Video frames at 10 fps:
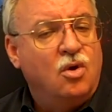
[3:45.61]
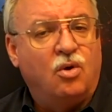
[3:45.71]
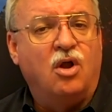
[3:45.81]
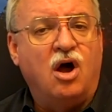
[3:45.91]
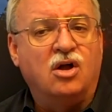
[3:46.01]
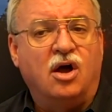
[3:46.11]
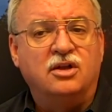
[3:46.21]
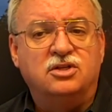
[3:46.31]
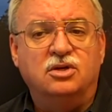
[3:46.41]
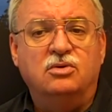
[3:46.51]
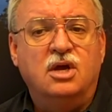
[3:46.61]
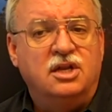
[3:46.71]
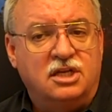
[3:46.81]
or log on to